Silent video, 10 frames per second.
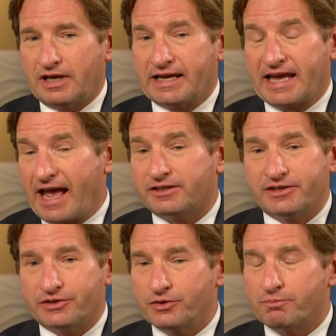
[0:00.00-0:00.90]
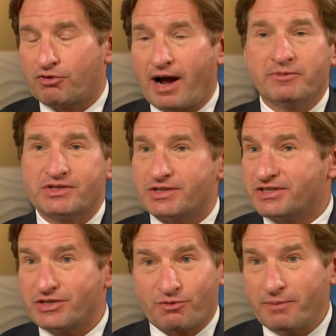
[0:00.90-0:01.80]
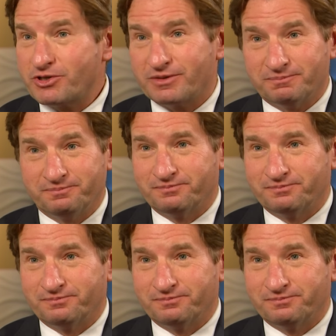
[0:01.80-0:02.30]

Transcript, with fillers: a candidate who promises disruption.